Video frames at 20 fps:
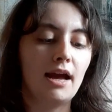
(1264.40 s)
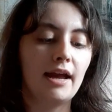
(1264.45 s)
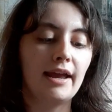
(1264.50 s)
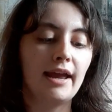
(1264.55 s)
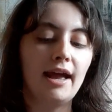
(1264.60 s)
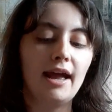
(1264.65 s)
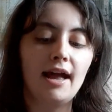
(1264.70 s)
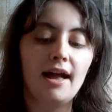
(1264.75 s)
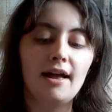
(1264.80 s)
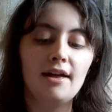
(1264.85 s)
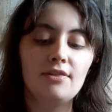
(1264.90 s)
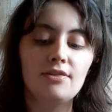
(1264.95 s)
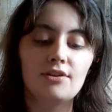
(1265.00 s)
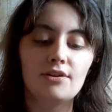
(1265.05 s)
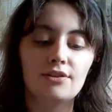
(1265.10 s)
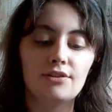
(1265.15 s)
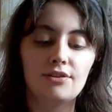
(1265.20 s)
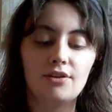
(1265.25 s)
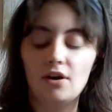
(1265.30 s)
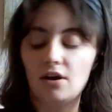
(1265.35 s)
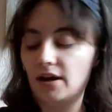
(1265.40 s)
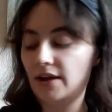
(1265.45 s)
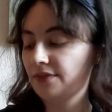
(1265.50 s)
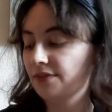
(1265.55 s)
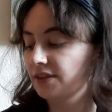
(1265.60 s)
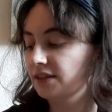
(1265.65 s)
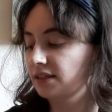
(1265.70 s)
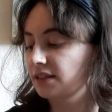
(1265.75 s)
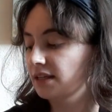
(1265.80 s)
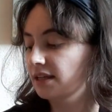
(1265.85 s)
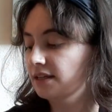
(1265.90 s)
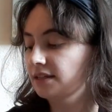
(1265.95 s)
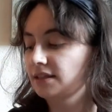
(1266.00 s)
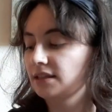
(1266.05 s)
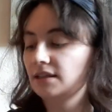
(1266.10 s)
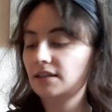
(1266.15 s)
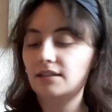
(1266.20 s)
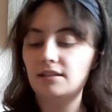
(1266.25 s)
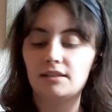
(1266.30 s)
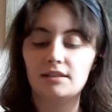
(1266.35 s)
I had the thought, this
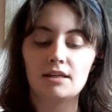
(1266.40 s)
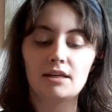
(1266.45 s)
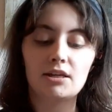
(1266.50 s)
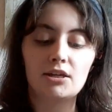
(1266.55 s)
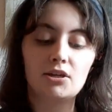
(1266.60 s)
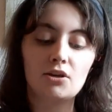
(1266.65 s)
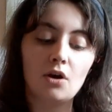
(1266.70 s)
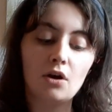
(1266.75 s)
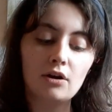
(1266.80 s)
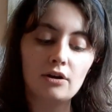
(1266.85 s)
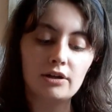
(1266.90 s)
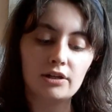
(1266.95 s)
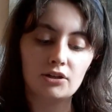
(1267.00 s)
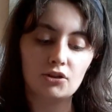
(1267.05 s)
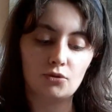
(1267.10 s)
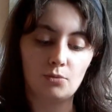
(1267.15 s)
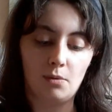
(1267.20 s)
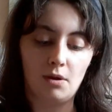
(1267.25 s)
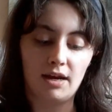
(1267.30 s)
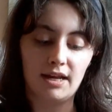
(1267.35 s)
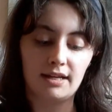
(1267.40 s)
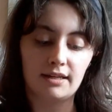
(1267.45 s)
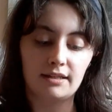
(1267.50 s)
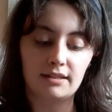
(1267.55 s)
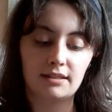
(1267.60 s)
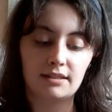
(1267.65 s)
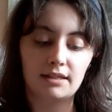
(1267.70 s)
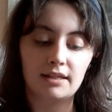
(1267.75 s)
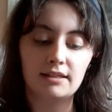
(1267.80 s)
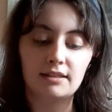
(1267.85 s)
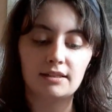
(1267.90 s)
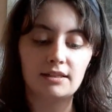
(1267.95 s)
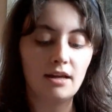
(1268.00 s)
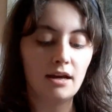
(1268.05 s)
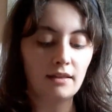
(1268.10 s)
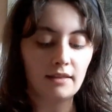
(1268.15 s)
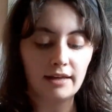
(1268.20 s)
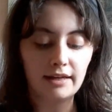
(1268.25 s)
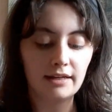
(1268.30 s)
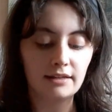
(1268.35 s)
isn't yardage wise, it's
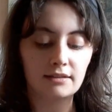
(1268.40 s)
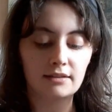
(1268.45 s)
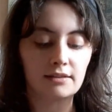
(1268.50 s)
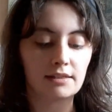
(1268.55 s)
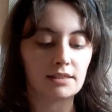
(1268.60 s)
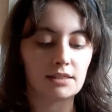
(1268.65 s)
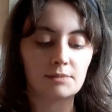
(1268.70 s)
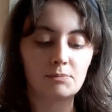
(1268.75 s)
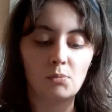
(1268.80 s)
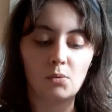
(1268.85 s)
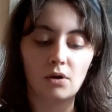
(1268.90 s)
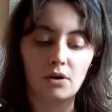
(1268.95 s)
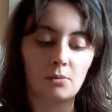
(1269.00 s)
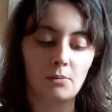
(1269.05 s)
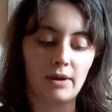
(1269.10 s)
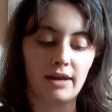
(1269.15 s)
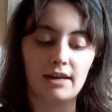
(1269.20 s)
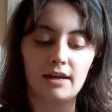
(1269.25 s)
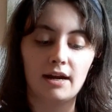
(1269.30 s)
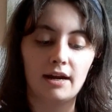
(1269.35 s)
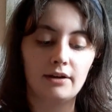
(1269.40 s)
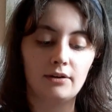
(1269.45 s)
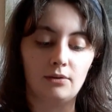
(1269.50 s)
not like it's a sport weight.